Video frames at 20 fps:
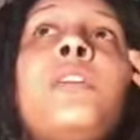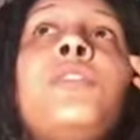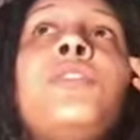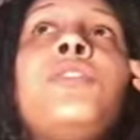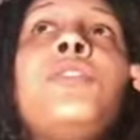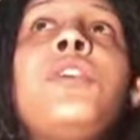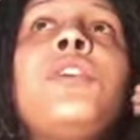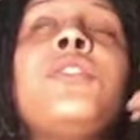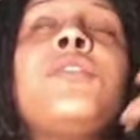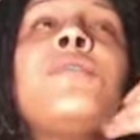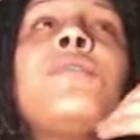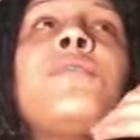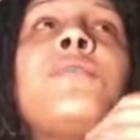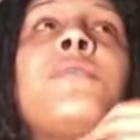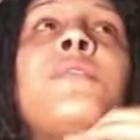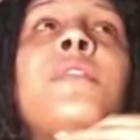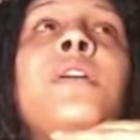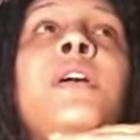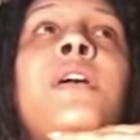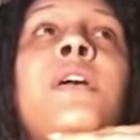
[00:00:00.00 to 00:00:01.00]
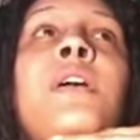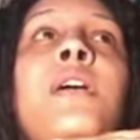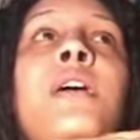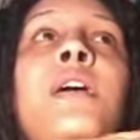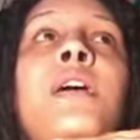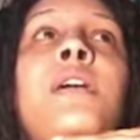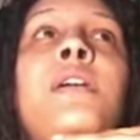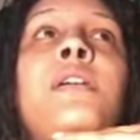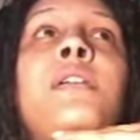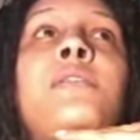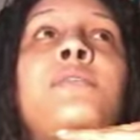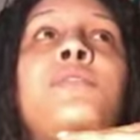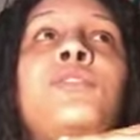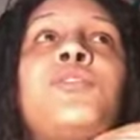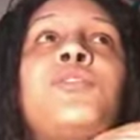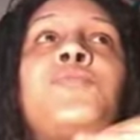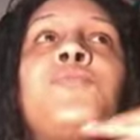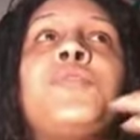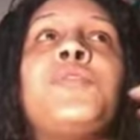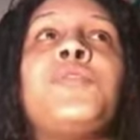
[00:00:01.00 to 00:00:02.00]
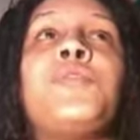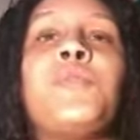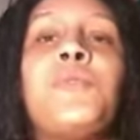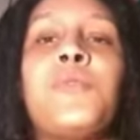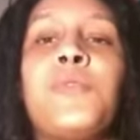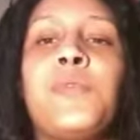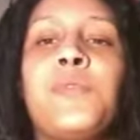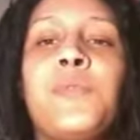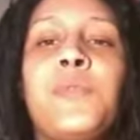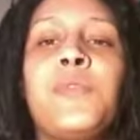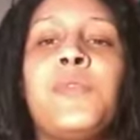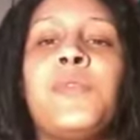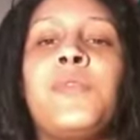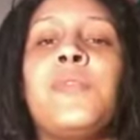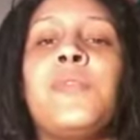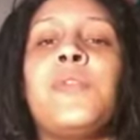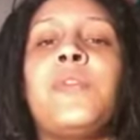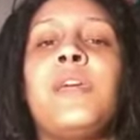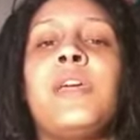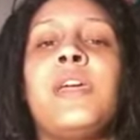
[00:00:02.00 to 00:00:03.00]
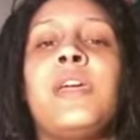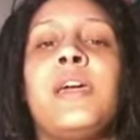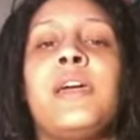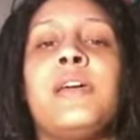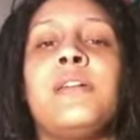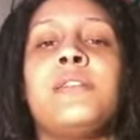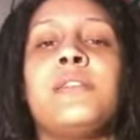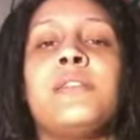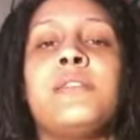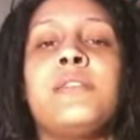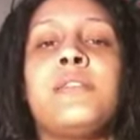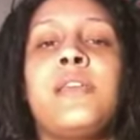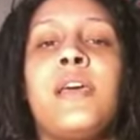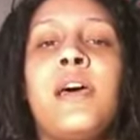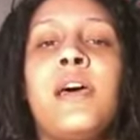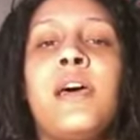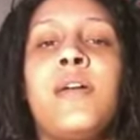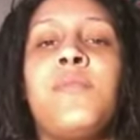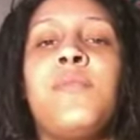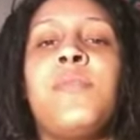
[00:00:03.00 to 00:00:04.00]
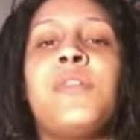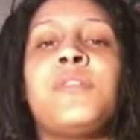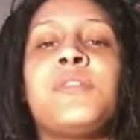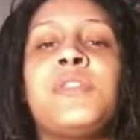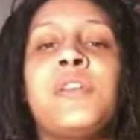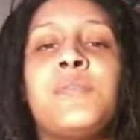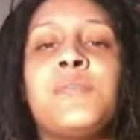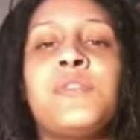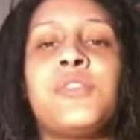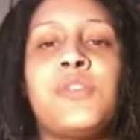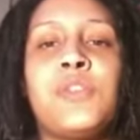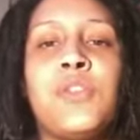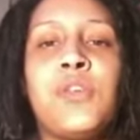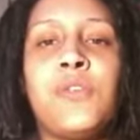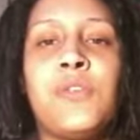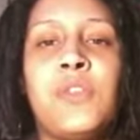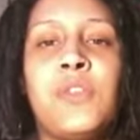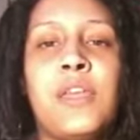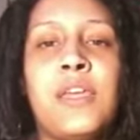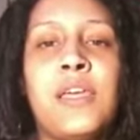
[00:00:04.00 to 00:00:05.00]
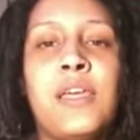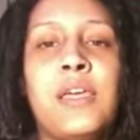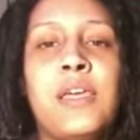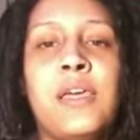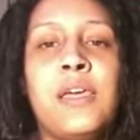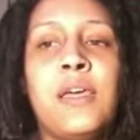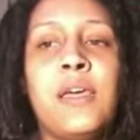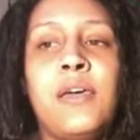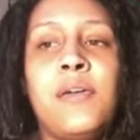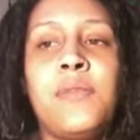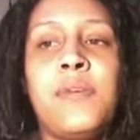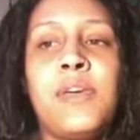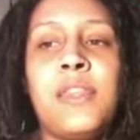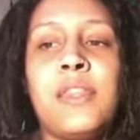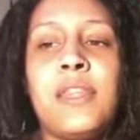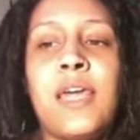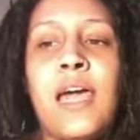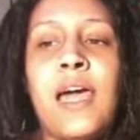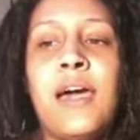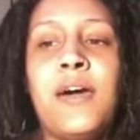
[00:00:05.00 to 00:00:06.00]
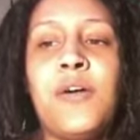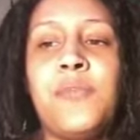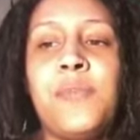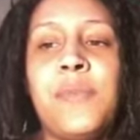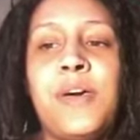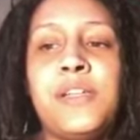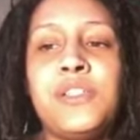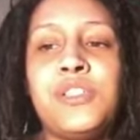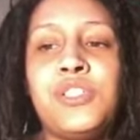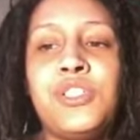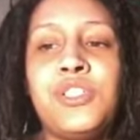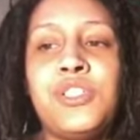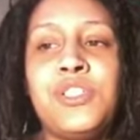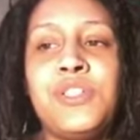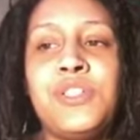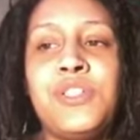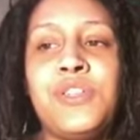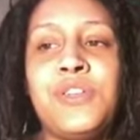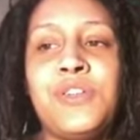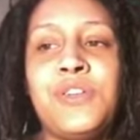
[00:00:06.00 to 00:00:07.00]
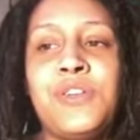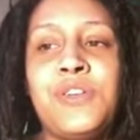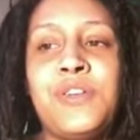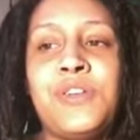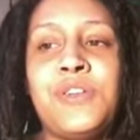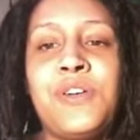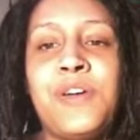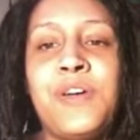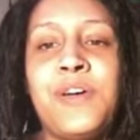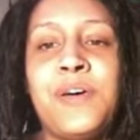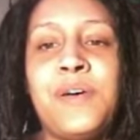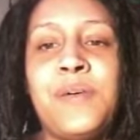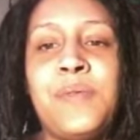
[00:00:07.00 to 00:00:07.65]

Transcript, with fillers: you know, just breathe normal and build up slowly with how much you're,